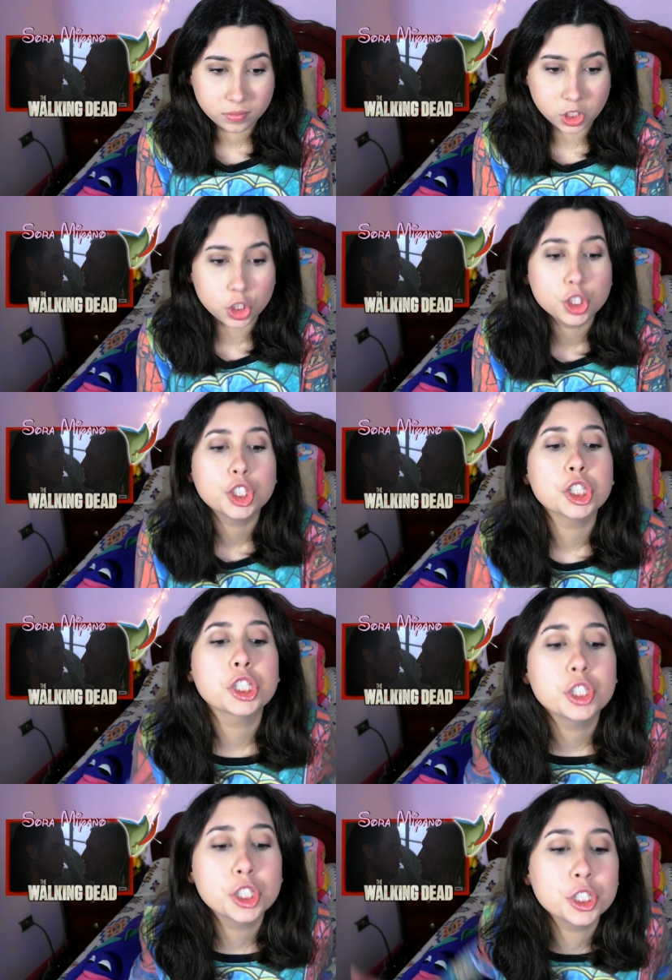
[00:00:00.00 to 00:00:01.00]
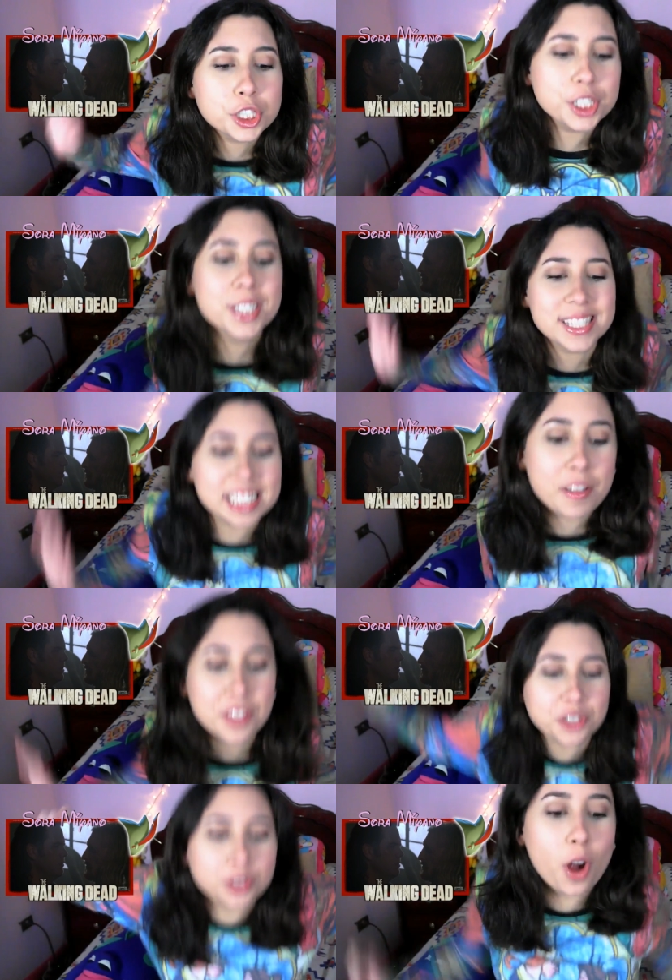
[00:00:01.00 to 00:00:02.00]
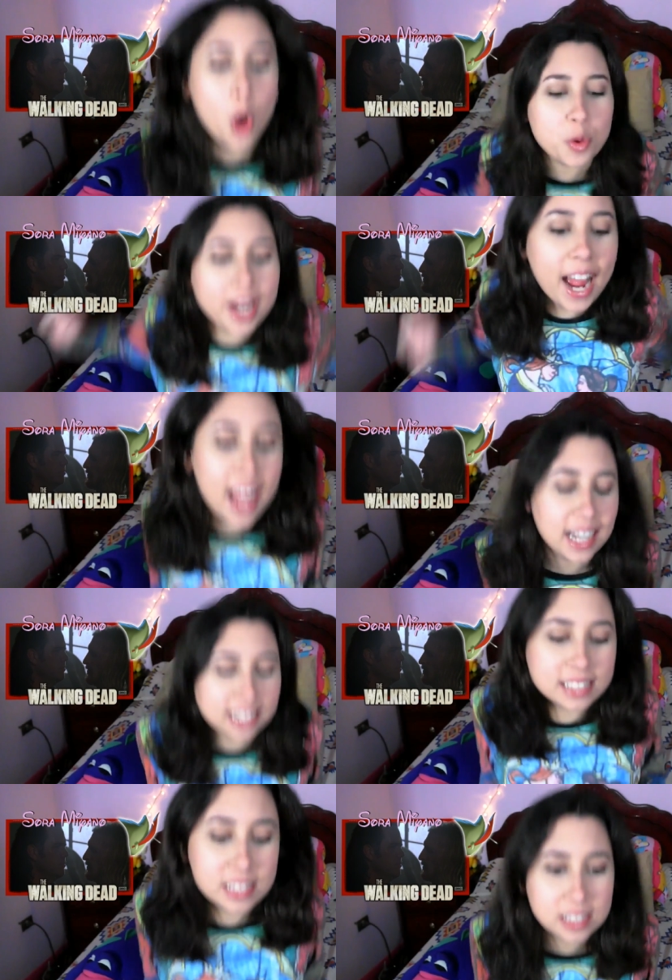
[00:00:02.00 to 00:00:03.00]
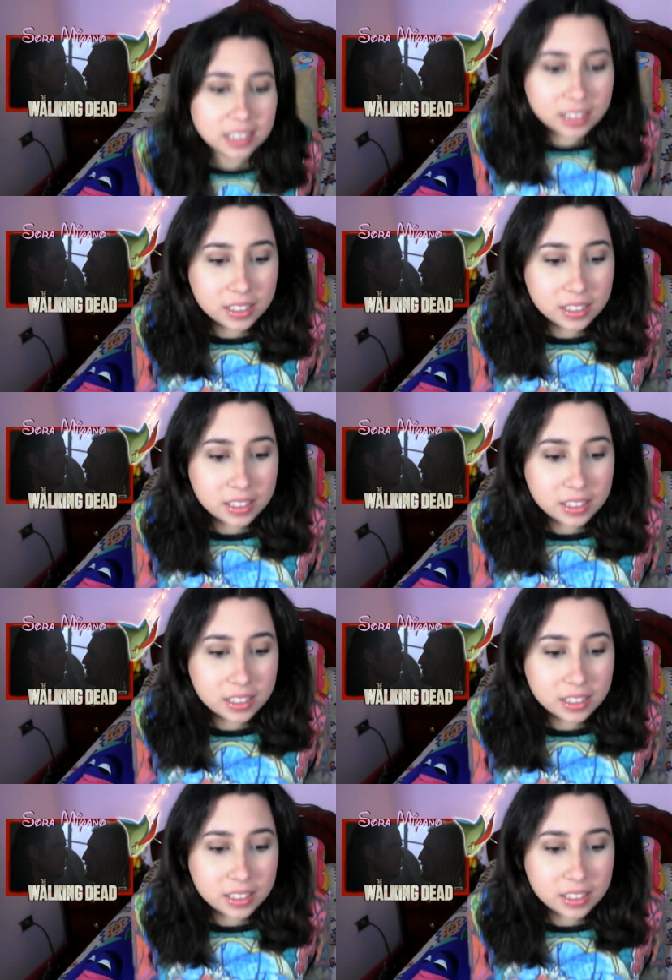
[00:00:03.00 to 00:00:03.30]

No, you just you're just saving your own ass.